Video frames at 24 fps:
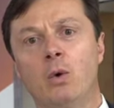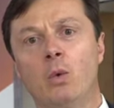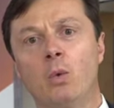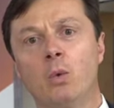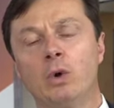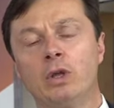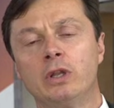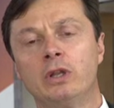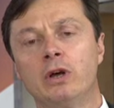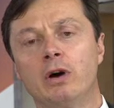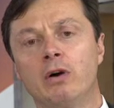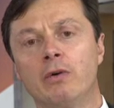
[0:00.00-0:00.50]

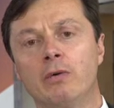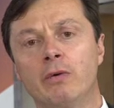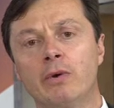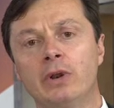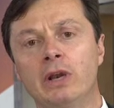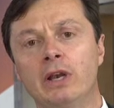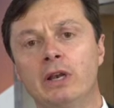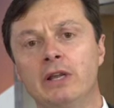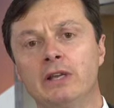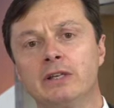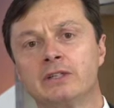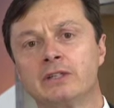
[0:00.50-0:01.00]
we don't
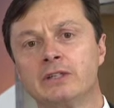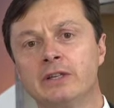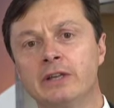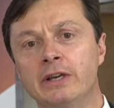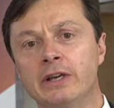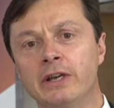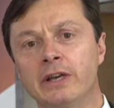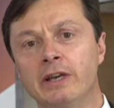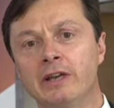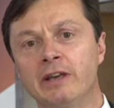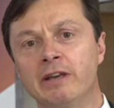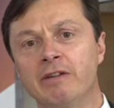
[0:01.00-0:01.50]
really
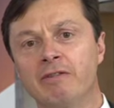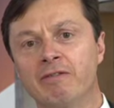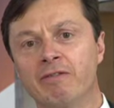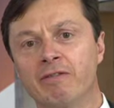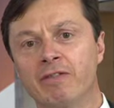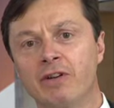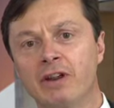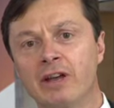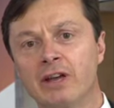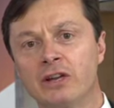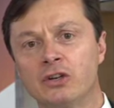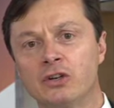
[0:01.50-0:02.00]
see
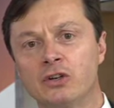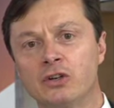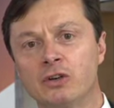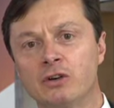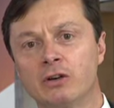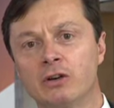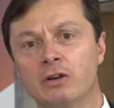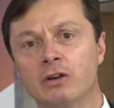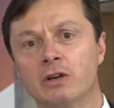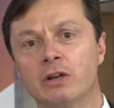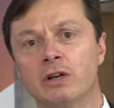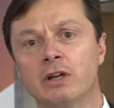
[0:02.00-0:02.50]

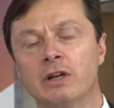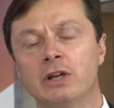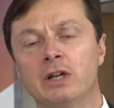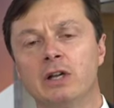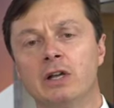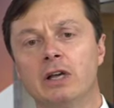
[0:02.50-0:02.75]
inflation